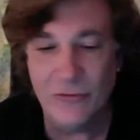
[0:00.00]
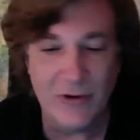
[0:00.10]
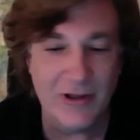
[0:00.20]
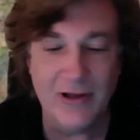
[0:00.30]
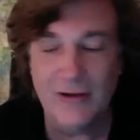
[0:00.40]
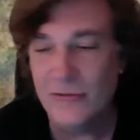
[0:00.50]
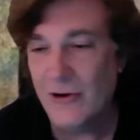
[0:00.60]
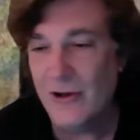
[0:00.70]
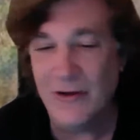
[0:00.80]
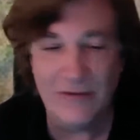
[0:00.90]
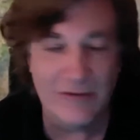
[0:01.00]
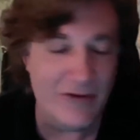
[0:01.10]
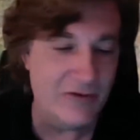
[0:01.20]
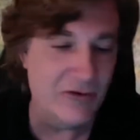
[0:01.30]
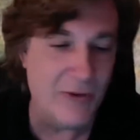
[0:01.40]
drinking, drugs,
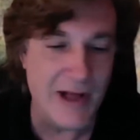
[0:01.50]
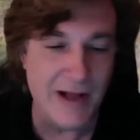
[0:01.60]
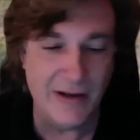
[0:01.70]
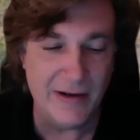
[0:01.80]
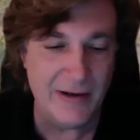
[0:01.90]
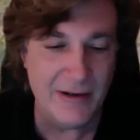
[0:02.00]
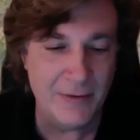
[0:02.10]
sexuality.